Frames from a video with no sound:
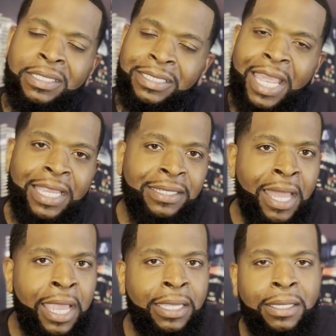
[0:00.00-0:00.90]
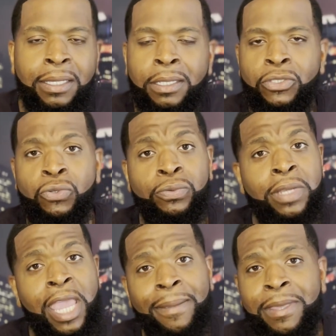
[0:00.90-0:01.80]
date night, you
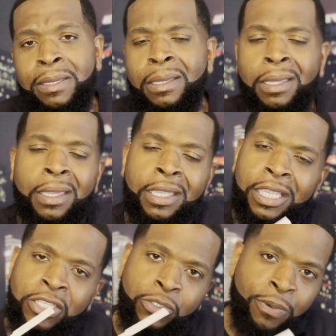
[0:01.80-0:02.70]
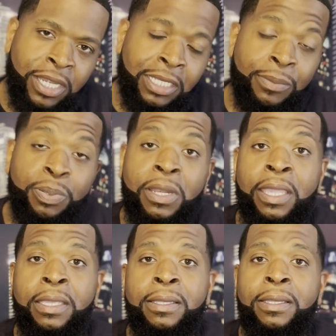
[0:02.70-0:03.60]
name it, it's ready to play.